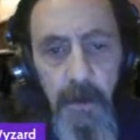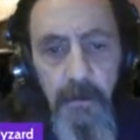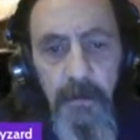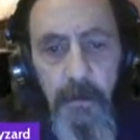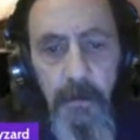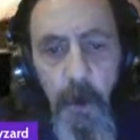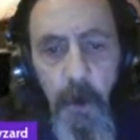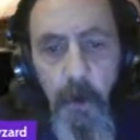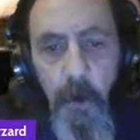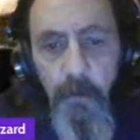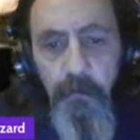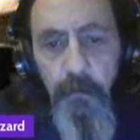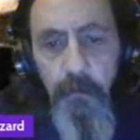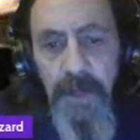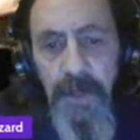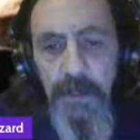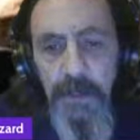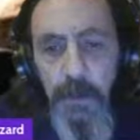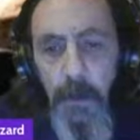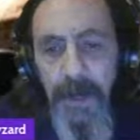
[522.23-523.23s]
From Old
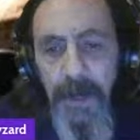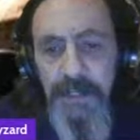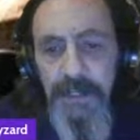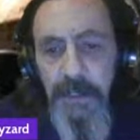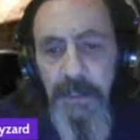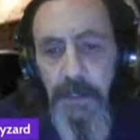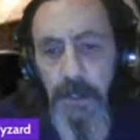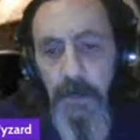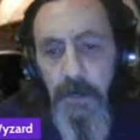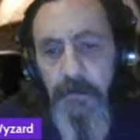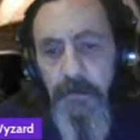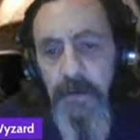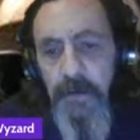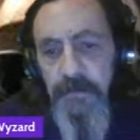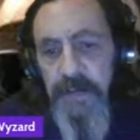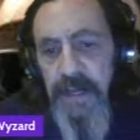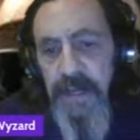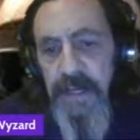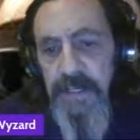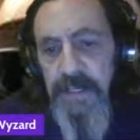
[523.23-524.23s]
French resider,
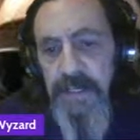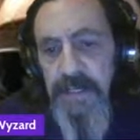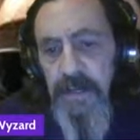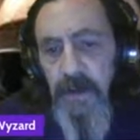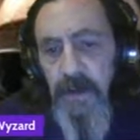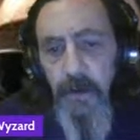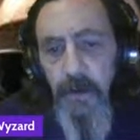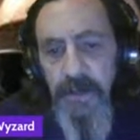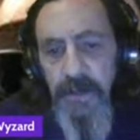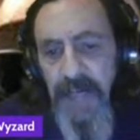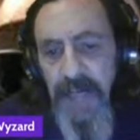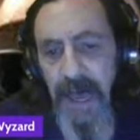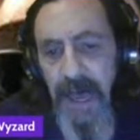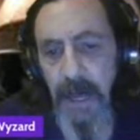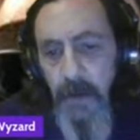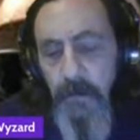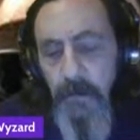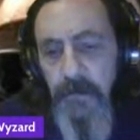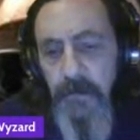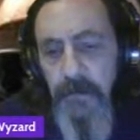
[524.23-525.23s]

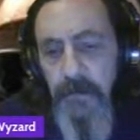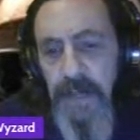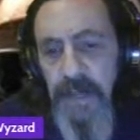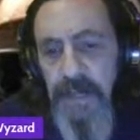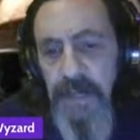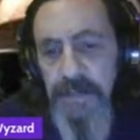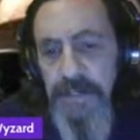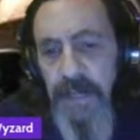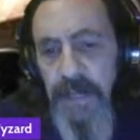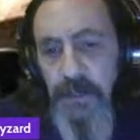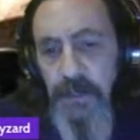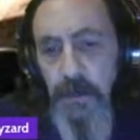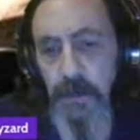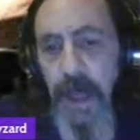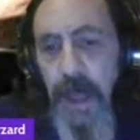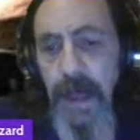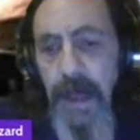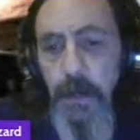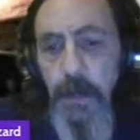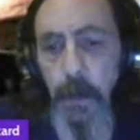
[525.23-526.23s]
15th
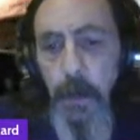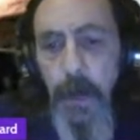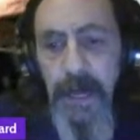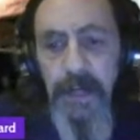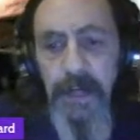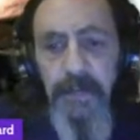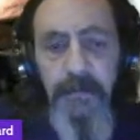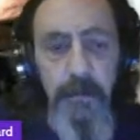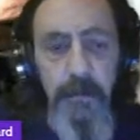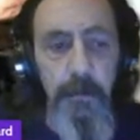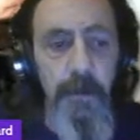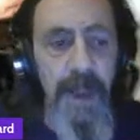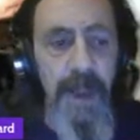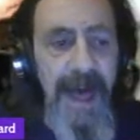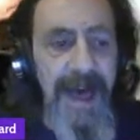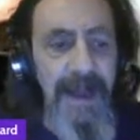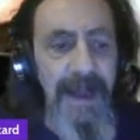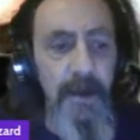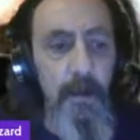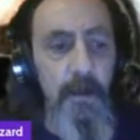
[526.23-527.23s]
century, and directly from
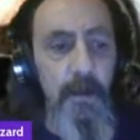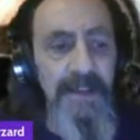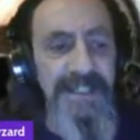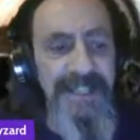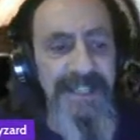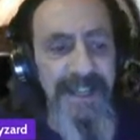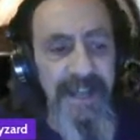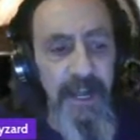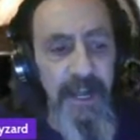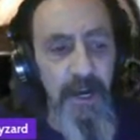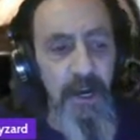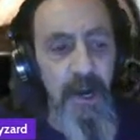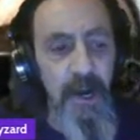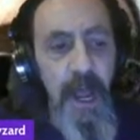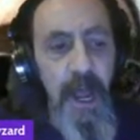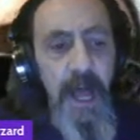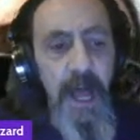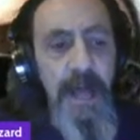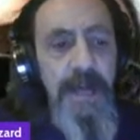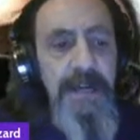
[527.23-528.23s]
Latin residir,